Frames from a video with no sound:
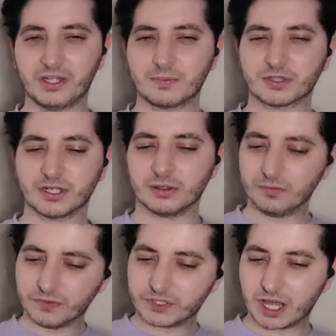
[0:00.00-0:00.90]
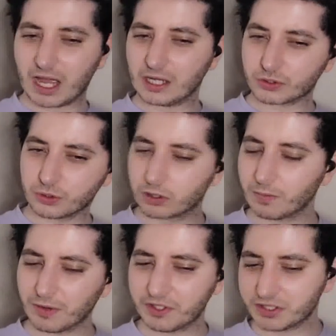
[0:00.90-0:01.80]
themselves and talk
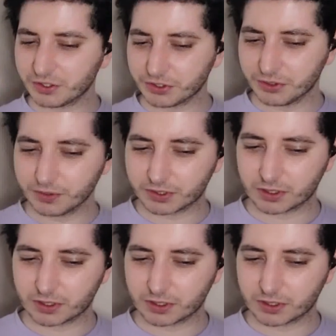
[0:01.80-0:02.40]
about these issues